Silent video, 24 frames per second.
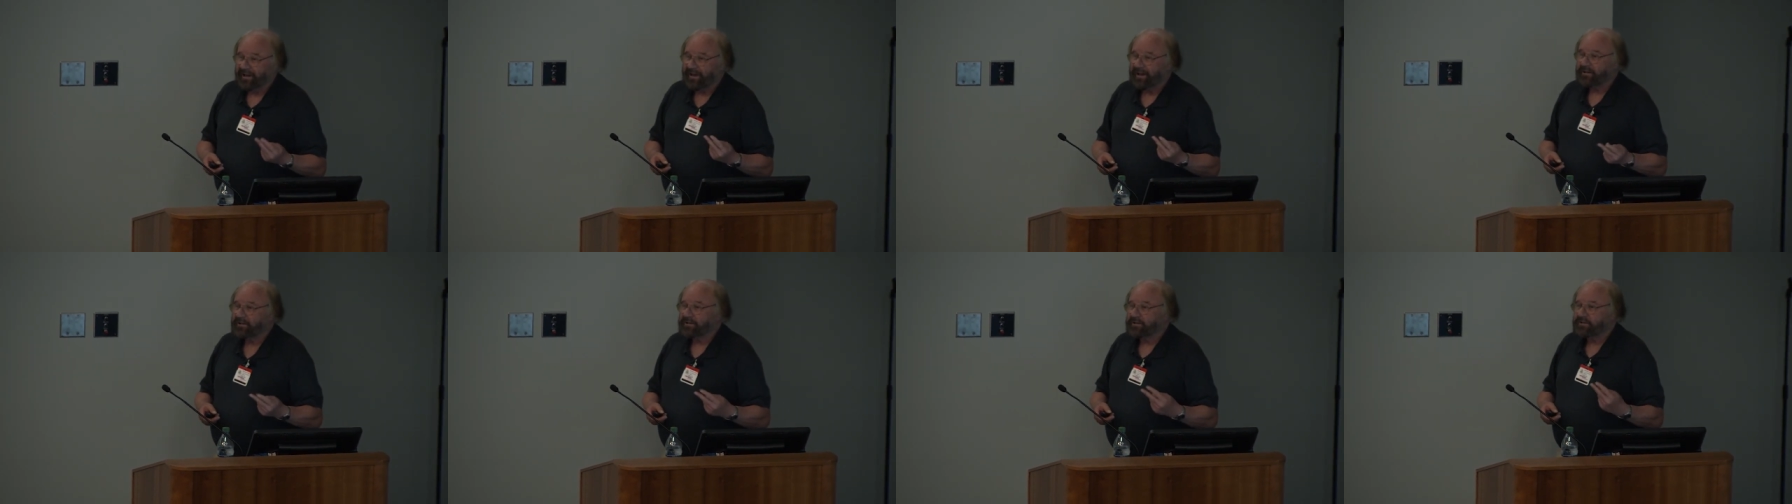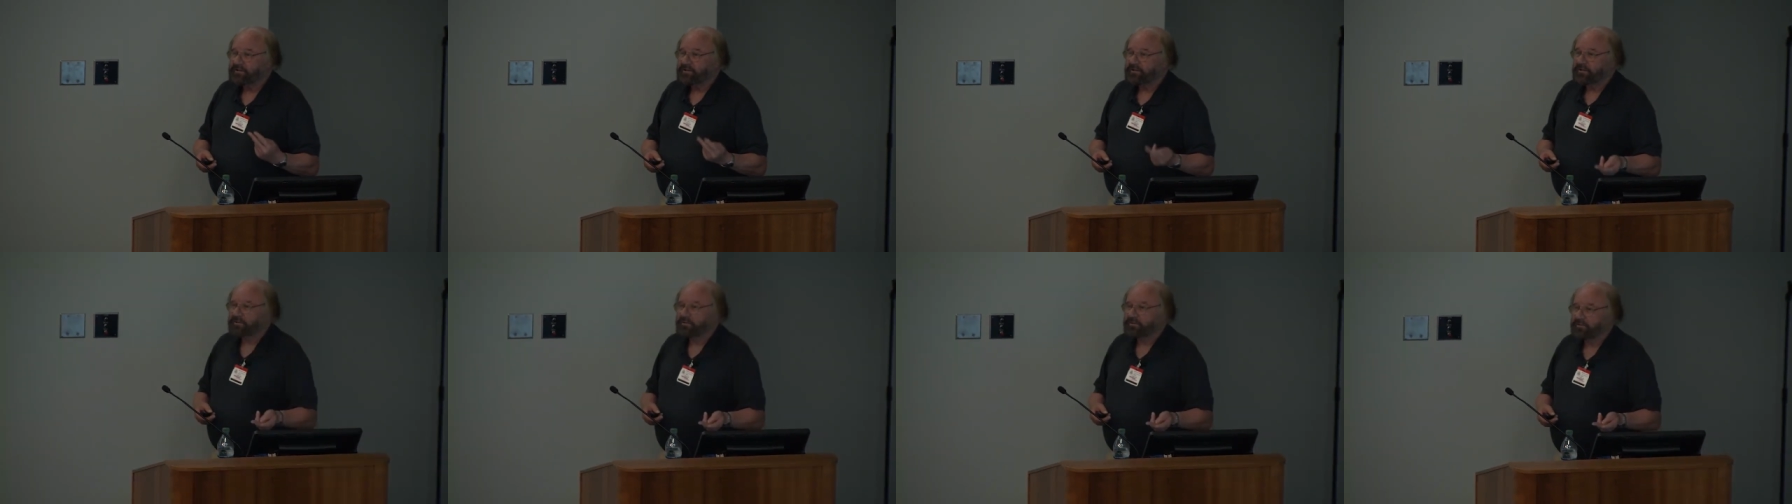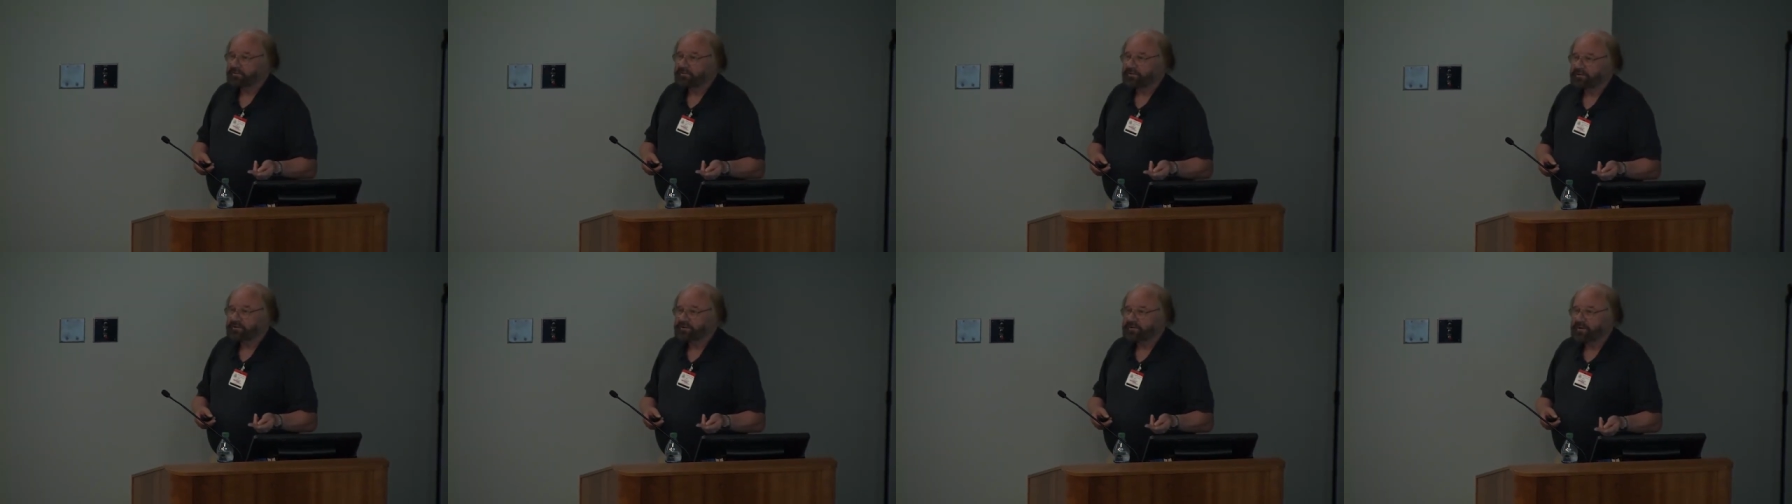and
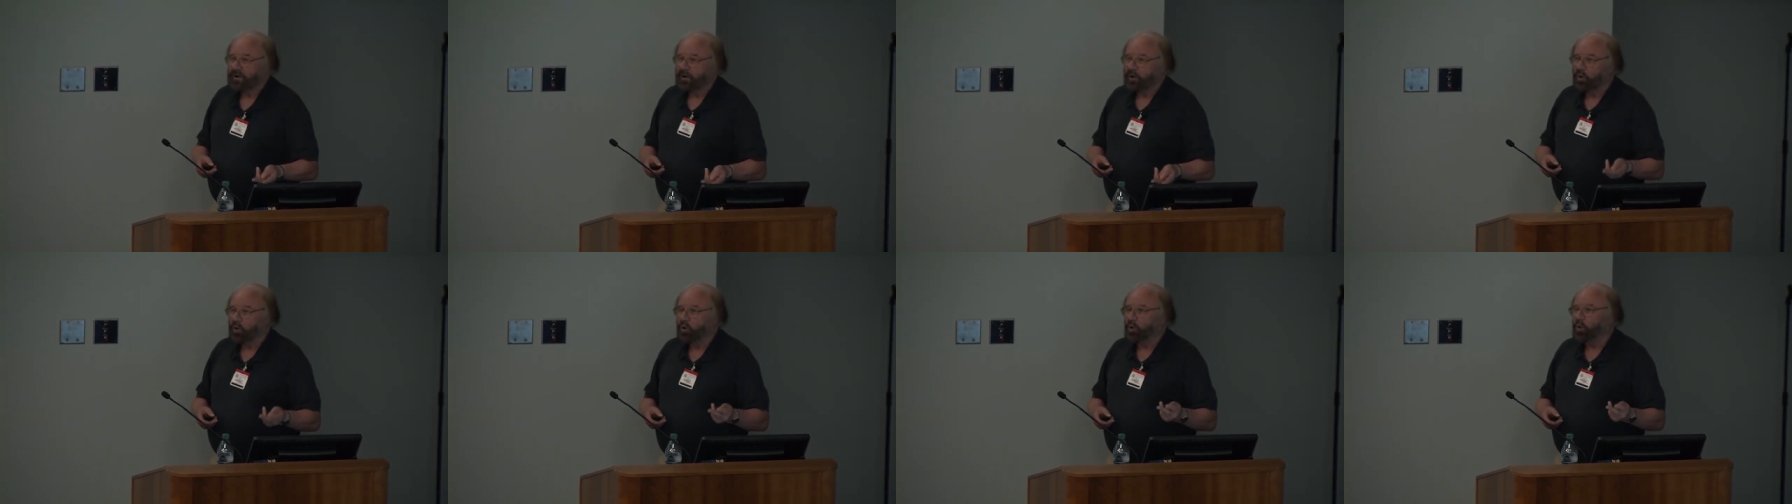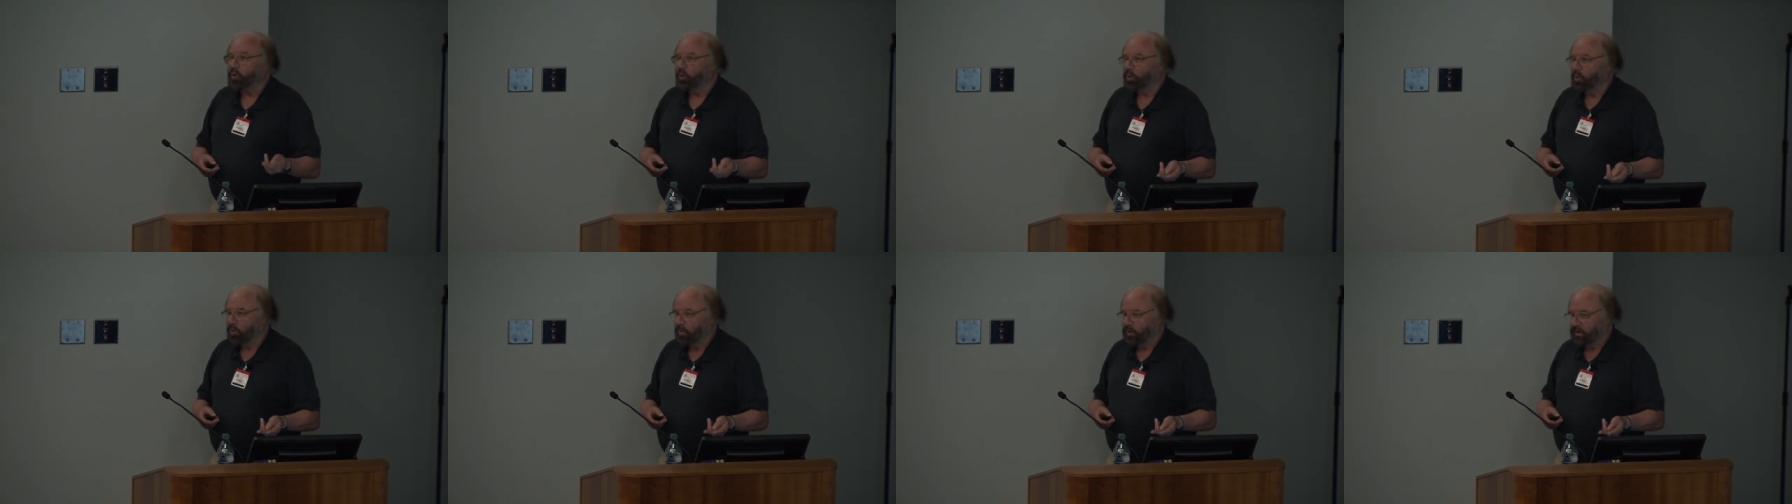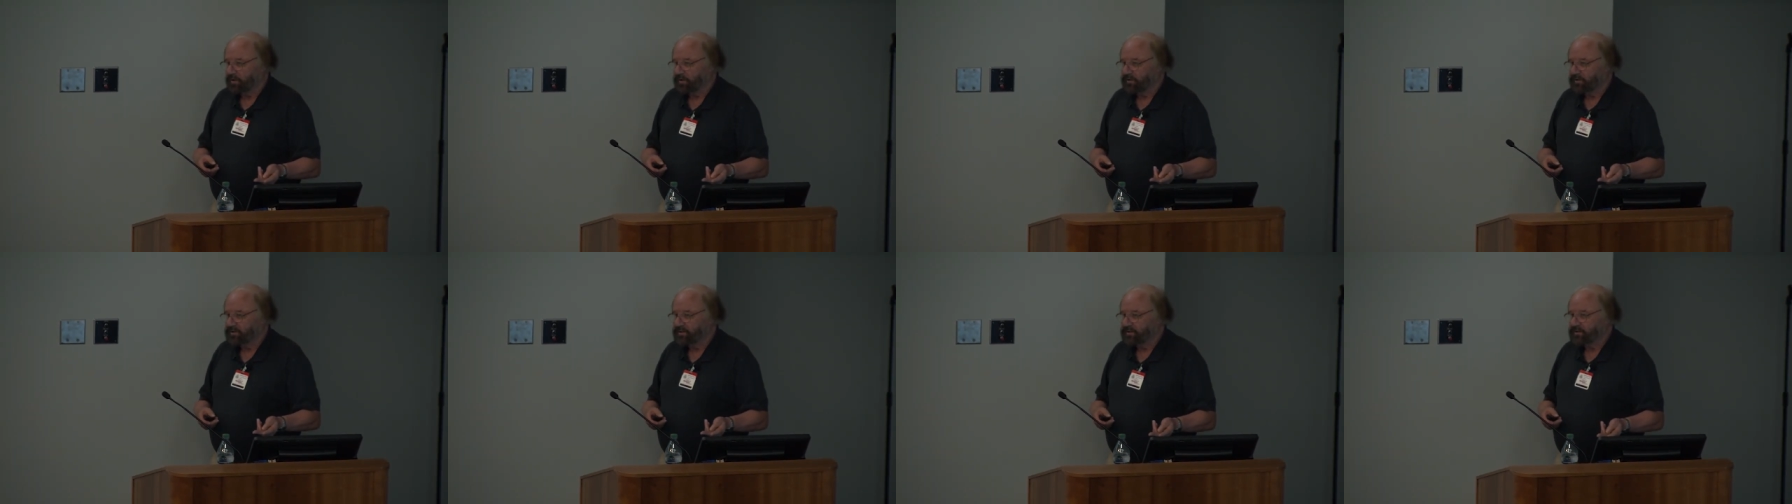students
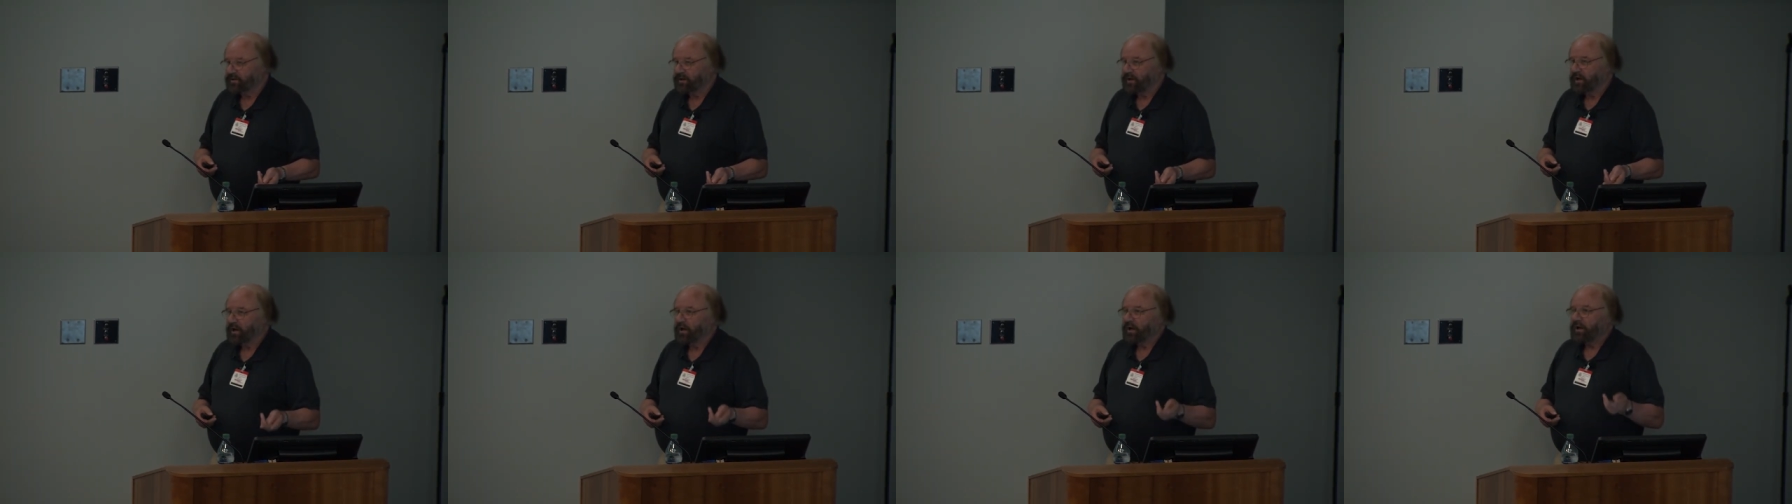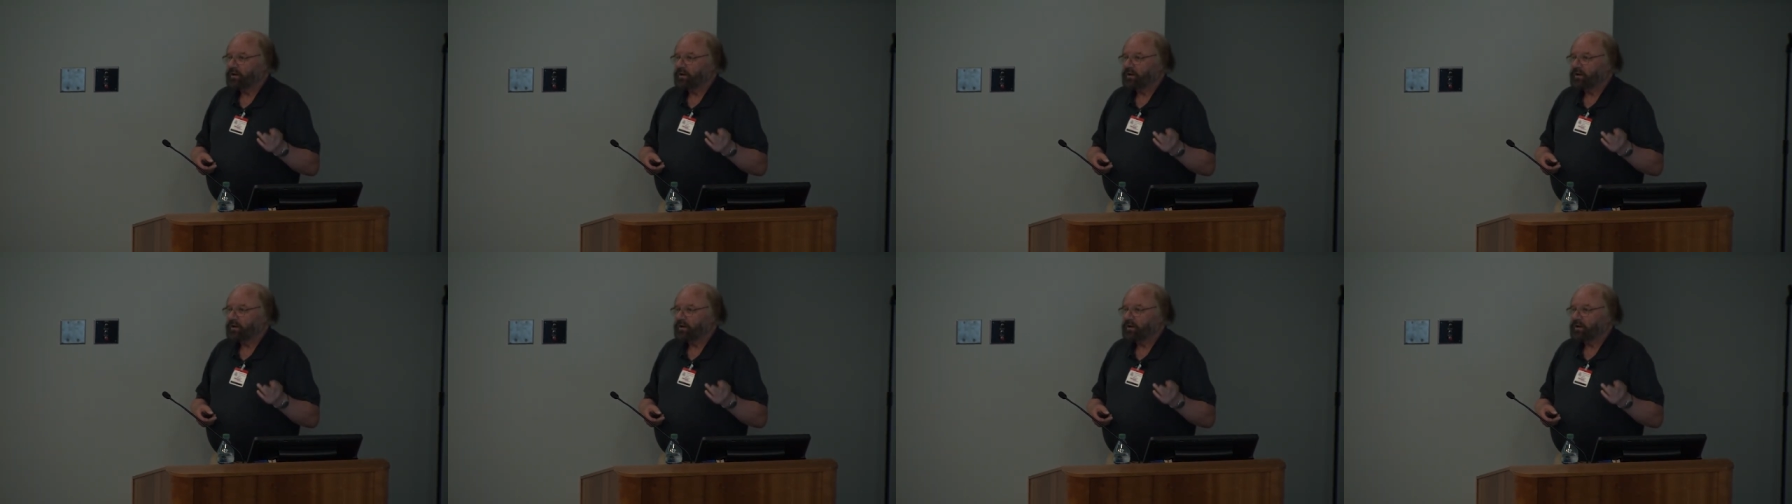always